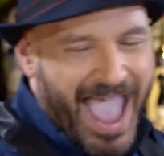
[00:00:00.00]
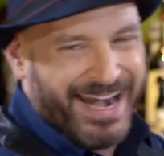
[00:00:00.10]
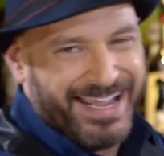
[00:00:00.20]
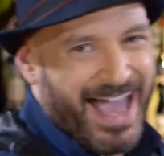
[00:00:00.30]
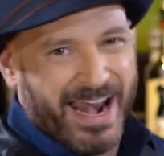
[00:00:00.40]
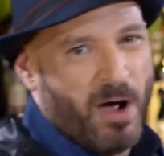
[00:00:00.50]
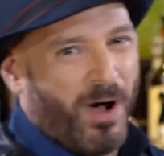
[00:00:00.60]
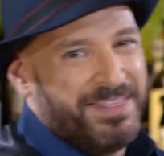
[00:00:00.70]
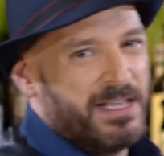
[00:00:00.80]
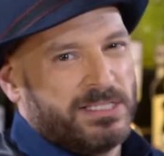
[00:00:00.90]
And again, I
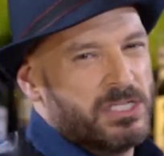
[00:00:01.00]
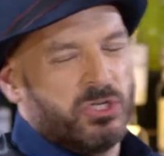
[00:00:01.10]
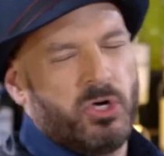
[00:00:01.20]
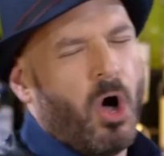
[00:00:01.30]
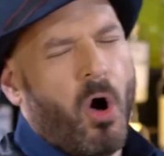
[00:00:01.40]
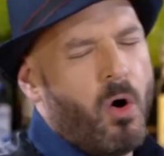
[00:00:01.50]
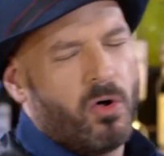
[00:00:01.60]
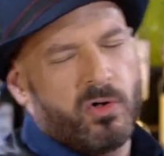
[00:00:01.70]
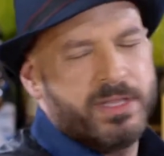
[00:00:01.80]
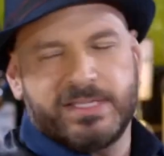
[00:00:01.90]
want this as
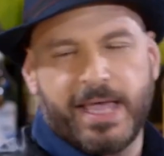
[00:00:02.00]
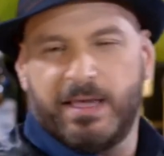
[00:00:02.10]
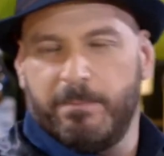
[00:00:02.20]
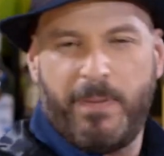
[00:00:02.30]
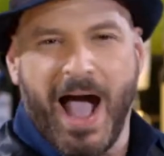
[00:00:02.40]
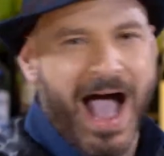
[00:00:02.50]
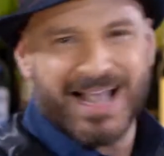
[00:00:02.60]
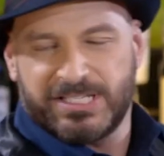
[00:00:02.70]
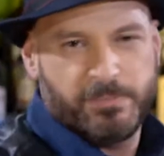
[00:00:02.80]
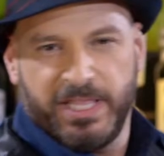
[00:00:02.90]
cold as I can
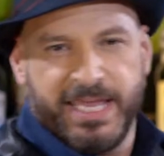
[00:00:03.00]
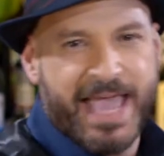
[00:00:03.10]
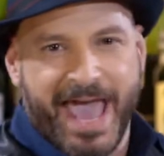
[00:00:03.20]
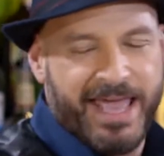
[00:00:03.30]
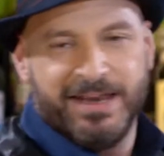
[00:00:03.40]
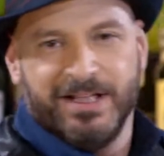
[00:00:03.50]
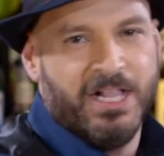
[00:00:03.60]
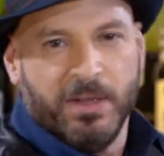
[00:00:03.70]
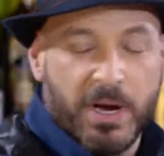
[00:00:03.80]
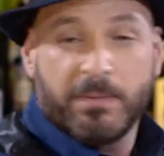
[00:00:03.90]
possibly get it.
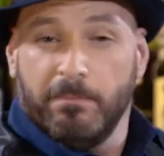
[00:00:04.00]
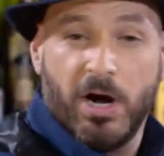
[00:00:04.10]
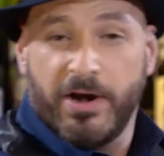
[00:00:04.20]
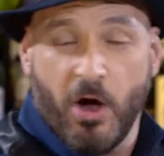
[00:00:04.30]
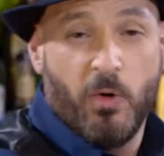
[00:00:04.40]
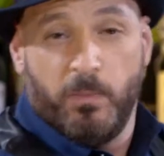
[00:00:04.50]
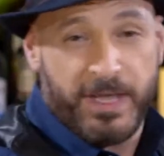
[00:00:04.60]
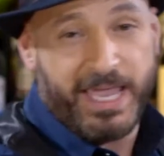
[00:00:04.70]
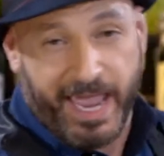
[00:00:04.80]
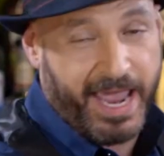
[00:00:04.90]
McMurdo
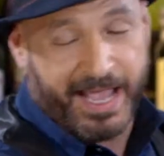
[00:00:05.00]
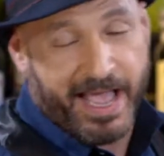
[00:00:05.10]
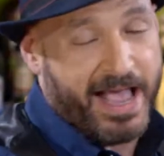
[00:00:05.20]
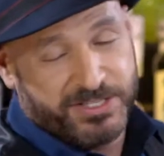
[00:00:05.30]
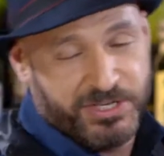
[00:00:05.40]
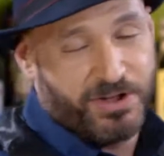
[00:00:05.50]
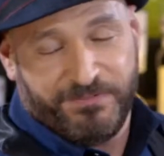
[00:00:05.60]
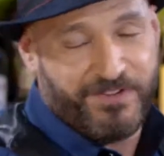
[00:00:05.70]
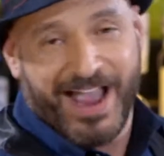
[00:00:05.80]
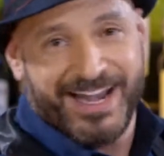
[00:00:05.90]
being, as you'll
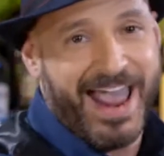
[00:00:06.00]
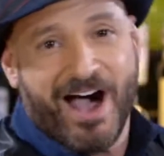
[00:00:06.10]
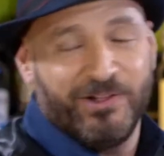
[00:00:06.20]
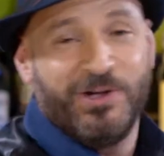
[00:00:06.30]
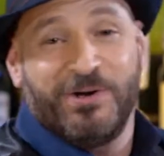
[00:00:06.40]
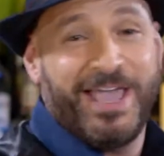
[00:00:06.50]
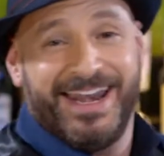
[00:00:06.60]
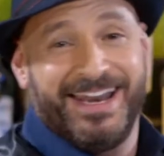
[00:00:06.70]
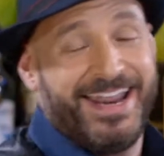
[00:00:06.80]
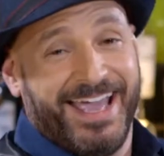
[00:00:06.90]
find out,
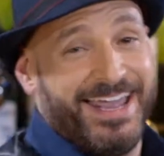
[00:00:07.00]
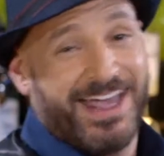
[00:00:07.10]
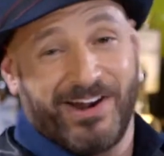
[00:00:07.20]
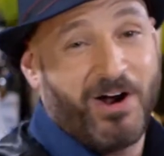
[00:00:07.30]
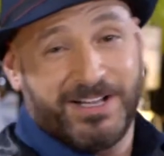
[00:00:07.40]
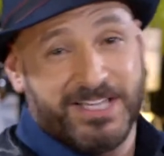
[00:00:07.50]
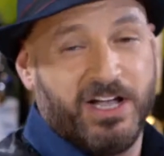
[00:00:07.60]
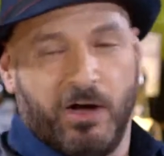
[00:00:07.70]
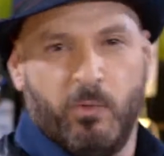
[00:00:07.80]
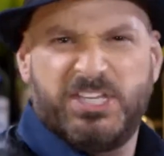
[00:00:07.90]
located in
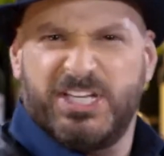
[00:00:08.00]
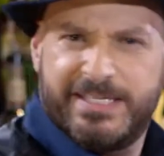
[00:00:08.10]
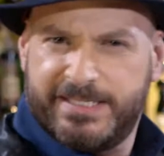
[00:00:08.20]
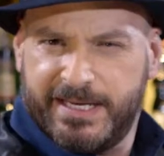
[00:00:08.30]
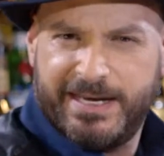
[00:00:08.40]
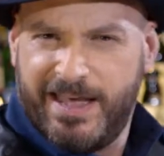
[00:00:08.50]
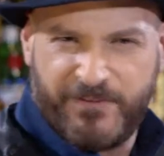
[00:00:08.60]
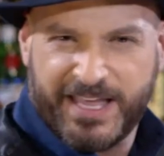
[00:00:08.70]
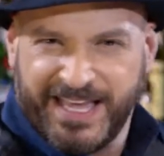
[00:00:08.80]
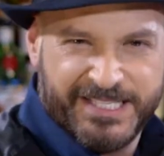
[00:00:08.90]
Antarctica, which is
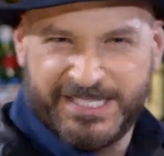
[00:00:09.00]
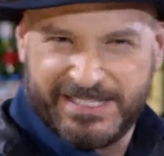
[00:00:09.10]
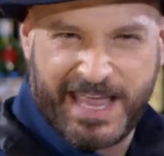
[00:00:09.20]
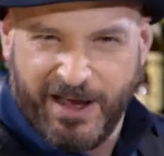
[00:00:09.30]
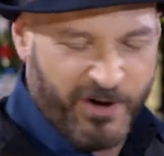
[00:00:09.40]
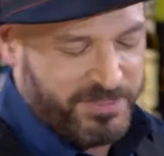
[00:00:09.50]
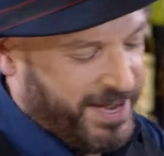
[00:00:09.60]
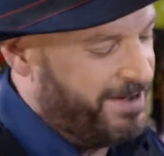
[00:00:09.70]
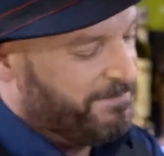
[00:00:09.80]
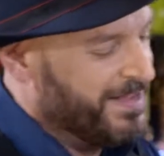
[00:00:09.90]
significant. Stay with me.